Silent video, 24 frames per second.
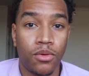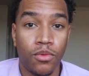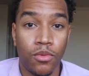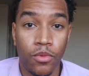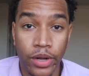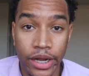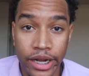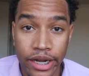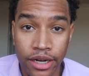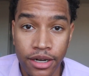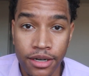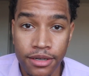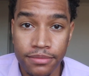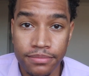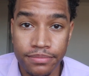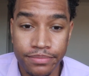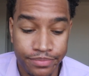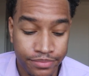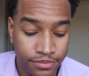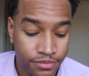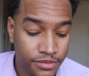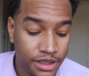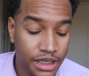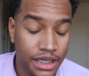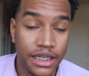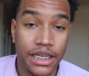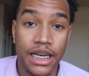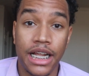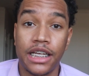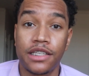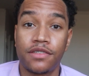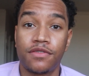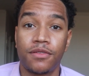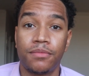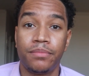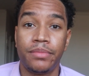weird,
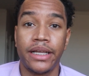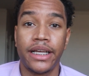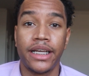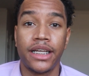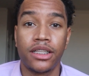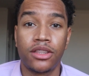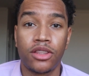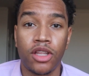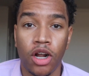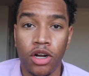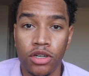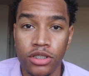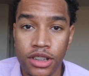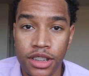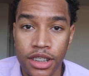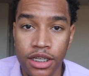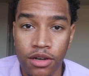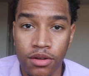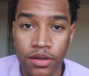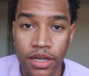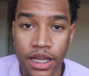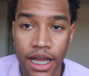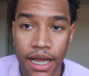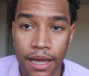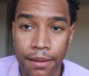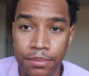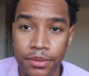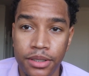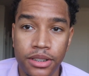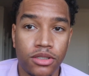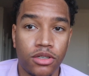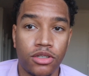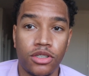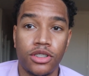that's for being thirsty on campus,